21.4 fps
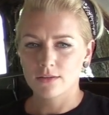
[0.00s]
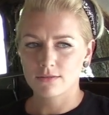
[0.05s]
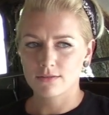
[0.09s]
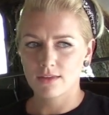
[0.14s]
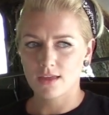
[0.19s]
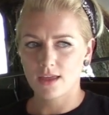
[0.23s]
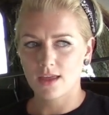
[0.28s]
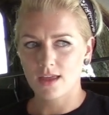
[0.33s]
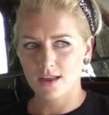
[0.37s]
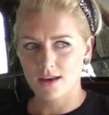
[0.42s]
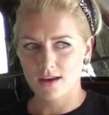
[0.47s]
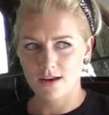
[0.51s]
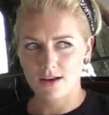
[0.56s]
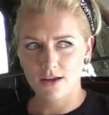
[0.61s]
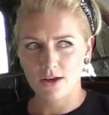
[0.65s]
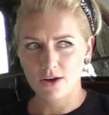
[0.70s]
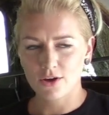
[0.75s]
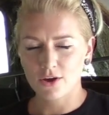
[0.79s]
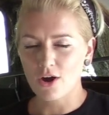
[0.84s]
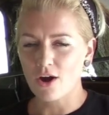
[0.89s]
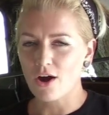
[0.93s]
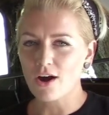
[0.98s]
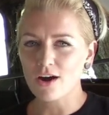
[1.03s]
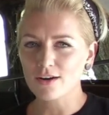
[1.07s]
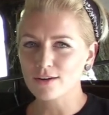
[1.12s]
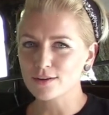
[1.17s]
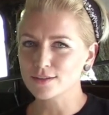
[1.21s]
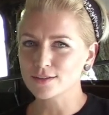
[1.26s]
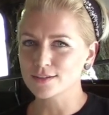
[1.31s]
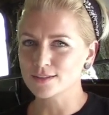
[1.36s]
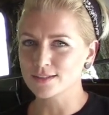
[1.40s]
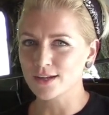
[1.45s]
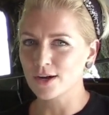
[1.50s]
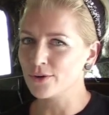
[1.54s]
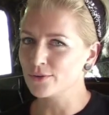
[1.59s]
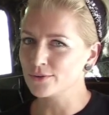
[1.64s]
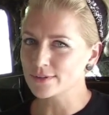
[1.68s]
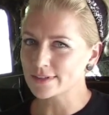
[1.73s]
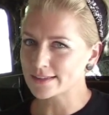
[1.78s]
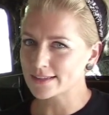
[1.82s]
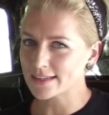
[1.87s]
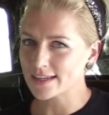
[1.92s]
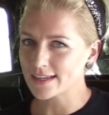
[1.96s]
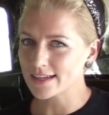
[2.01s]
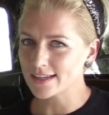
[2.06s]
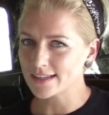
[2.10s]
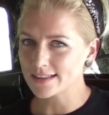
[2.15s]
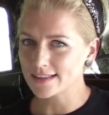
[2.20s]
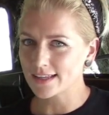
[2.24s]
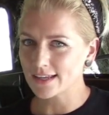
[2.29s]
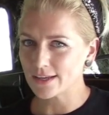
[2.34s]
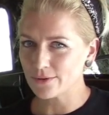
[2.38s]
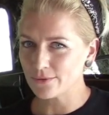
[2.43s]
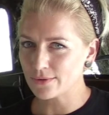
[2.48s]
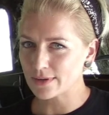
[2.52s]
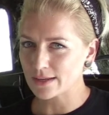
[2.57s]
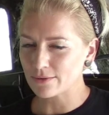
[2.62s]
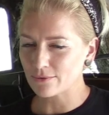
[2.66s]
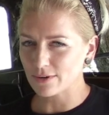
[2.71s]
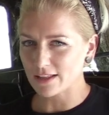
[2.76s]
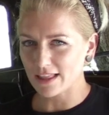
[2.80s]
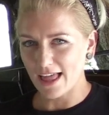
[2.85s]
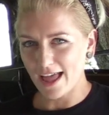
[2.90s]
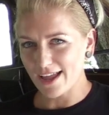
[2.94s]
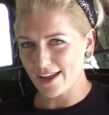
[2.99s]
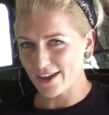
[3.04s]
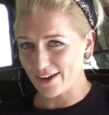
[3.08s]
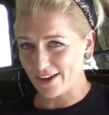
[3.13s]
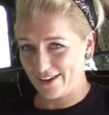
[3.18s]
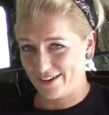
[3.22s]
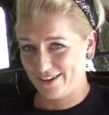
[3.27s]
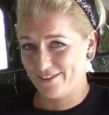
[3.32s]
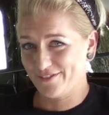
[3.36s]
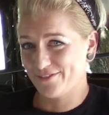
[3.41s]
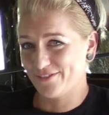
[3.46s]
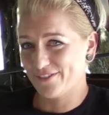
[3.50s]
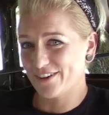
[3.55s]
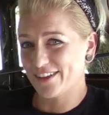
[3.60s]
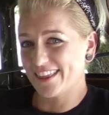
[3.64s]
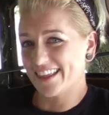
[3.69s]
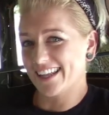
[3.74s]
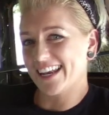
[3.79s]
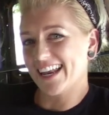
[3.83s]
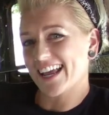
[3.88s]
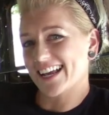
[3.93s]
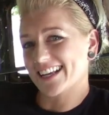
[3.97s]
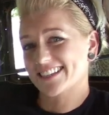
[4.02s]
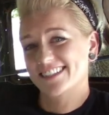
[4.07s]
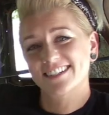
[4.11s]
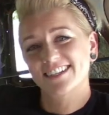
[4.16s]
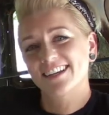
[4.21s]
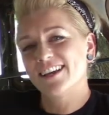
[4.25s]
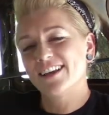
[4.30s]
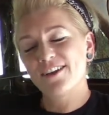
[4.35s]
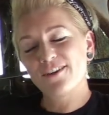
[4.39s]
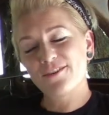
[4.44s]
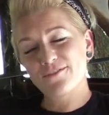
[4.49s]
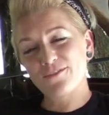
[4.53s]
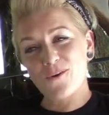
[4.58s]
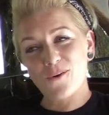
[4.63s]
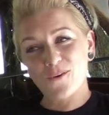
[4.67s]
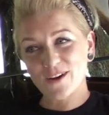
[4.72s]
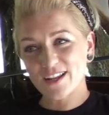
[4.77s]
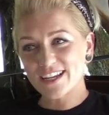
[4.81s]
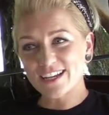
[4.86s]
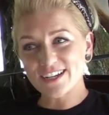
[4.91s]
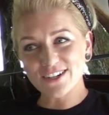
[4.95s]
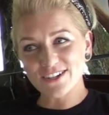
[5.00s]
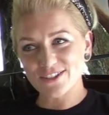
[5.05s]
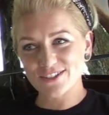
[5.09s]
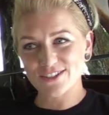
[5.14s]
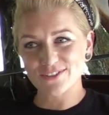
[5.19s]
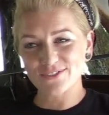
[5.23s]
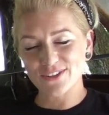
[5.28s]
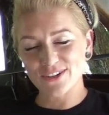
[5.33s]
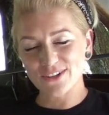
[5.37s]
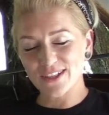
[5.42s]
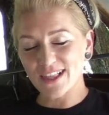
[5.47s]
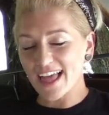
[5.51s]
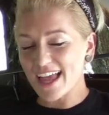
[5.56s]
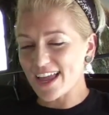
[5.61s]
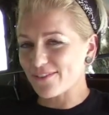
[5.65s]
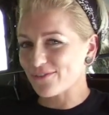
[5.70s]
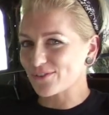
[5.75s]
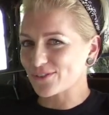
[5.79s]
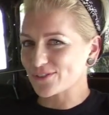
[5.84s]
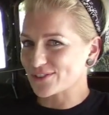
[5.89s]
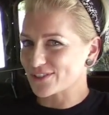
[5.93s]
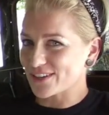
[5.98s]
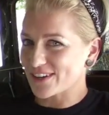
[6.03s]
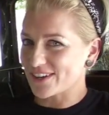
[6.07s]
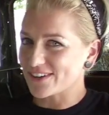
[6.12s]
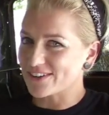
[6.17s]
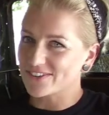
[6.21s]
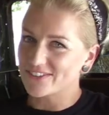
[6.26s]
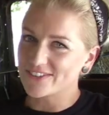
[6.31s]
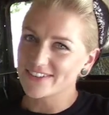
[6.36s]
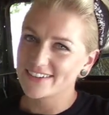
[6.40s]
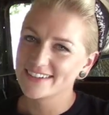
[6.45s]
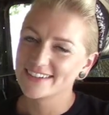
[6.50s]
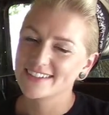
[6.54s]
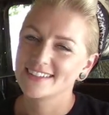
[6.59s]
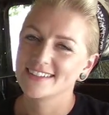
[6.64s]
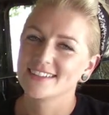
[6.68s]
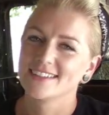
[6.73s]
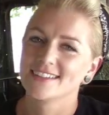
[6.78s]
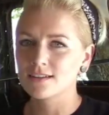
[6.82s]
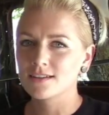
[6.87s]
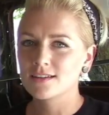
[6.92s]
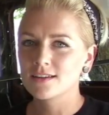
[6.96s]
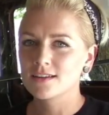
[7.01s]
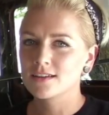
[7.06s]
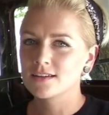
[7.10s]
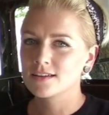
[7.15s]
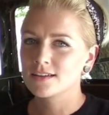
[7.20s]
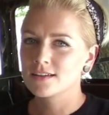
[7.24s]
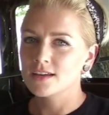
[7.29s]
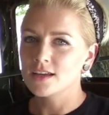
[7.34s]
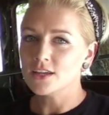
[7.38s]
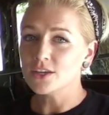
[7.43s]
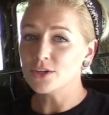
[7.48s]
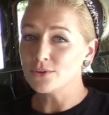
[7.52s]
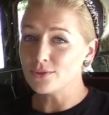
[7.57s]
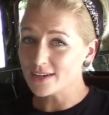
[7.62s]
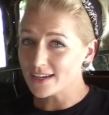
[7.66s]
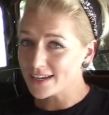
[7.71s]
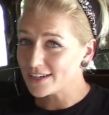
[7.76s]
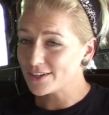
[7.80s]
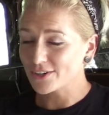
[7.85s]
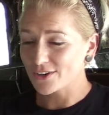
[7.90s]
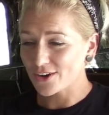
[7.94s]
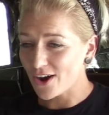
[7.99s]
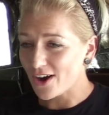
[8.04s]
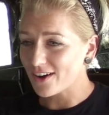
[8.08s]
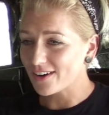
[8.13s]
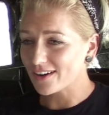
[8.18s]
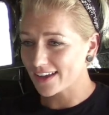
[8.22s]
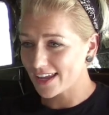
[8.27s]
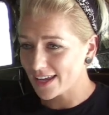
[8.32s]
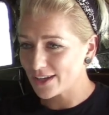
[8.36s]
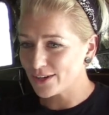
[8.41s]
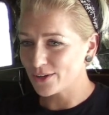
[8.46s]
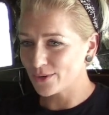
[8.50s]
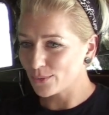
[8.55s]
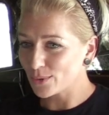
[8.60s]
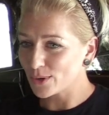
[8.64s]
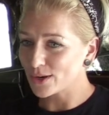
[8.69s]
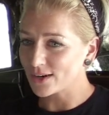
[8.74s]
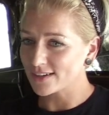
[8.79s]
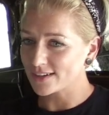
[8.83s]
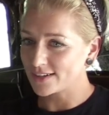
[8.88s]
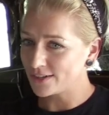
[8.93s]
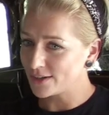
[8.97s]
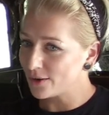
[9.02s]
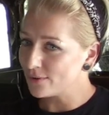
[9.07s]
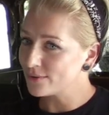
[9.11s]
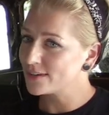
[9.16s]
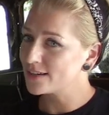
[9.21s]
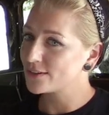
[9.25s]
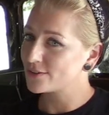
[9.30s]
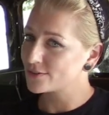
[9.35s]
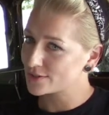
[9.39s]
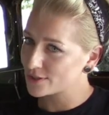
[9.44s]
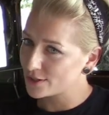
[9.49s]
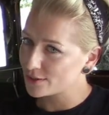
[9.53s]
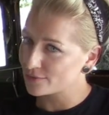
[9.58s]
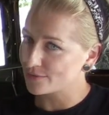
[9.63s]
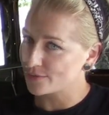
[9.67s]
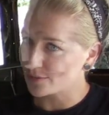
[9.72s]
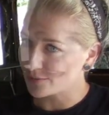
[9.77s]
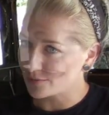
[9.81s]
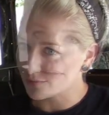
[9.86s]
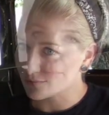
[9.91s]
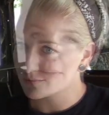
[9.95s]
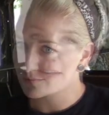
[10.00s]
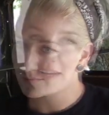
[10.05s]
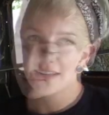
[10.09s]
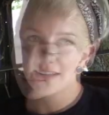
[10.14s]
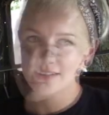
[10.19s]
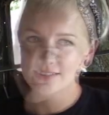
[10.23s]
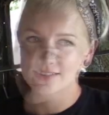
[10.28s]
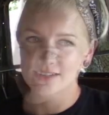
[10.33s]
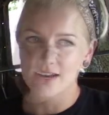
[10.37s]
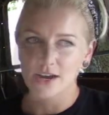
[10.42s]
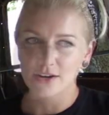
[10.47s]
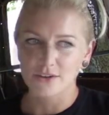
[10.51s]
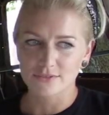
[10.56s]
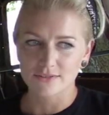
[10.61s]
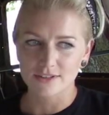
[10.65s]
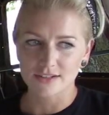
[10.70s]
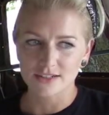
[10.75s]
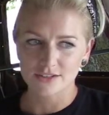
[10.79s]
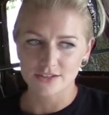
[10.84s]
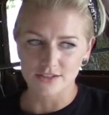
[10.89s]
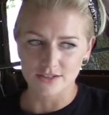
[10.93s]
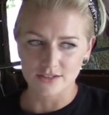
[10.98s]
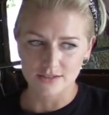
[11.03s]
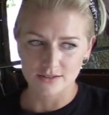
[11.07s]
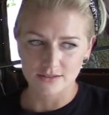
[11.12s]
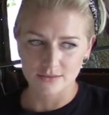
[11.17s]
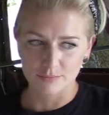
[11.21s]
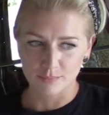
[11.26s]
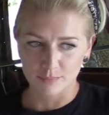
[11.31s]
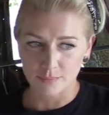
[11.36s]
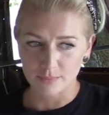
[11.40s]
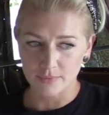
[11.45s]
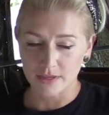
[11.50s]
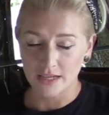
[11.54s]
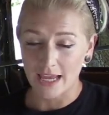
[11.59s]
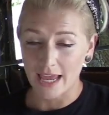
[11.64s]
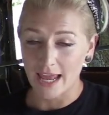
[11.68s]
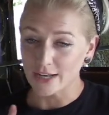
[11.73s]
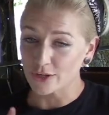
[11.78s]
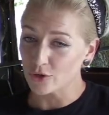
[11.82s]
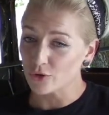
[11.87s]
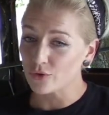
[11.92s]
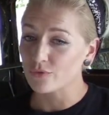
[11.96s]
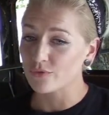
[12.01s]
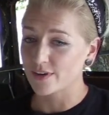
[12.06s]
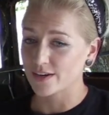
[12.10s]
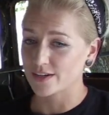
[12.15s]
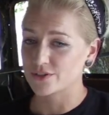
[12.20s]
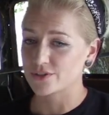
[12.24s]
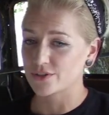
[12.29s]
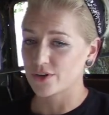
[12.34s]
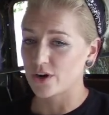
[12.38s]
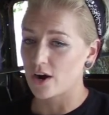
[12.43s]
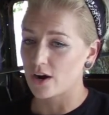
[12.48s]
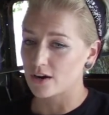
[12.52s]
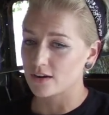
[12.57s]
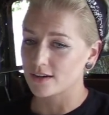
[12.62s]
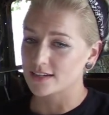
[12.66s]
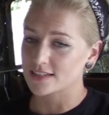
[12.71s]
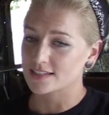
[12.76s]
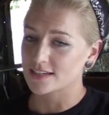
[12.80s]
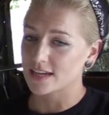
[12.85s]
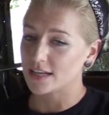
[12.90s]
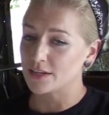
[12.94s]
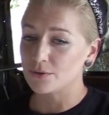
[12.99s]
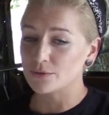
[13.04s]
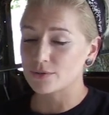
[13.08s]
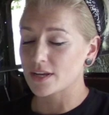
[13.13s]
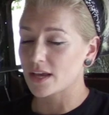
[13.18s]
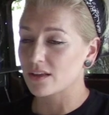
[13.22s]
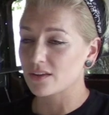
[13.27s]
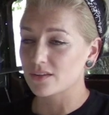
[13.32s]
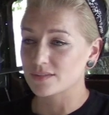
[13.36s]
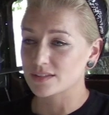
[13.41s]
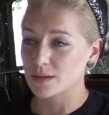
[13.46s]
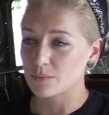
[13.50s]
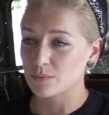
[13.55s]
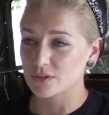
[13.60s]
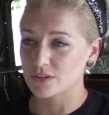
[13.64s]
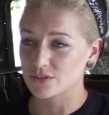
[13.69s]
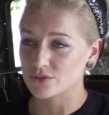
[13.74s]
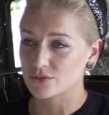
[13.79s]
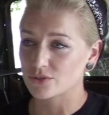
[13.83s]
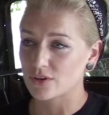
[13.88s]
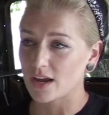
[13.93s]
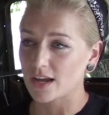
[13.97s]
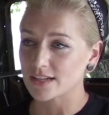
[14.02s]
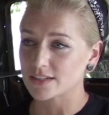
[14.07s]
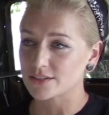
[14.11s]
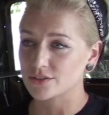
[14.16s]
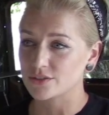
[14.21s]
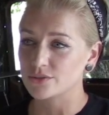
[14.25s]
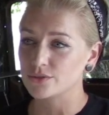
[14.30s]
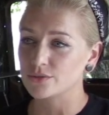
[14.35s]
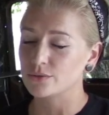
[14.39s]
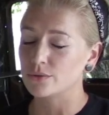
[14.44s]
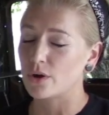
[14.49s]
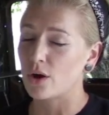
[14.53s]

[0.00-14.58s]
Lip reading: that a car is the only thing that you can rely on for the next 40 years of your life or so. You need your car to get you to work. You don't need your cell phone. I mean, it's not only just can you fix your car, it's can you tell if someone's trying to